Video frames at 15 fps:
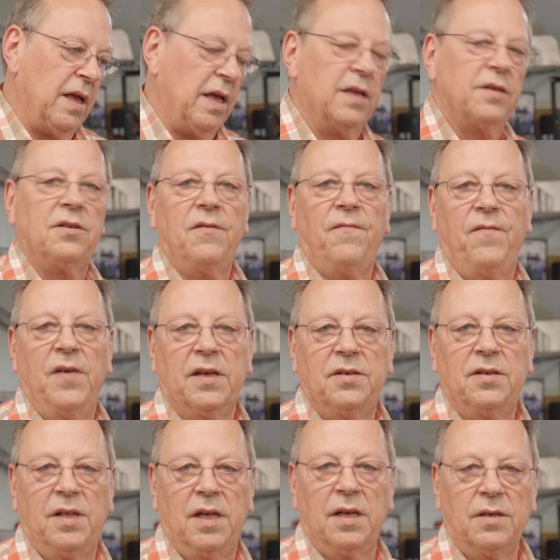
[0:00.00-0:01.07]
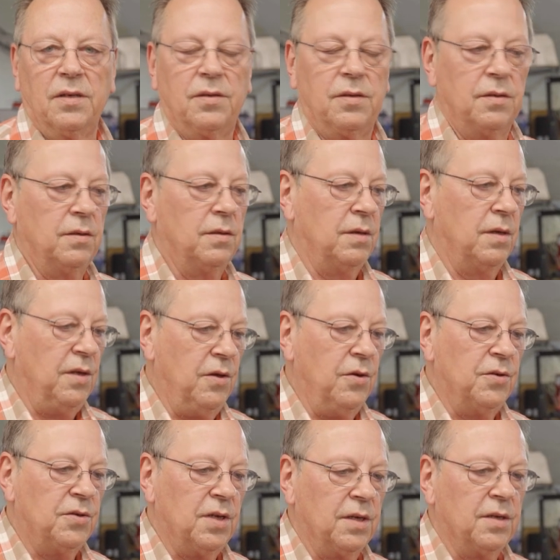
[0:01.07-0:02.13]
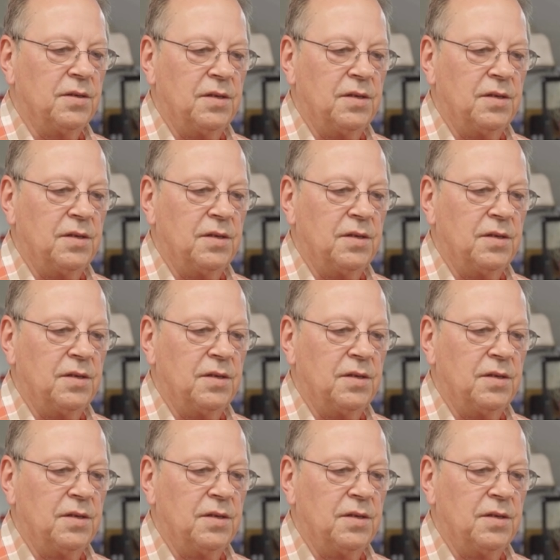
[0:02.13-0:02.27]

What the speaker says: is to fix things using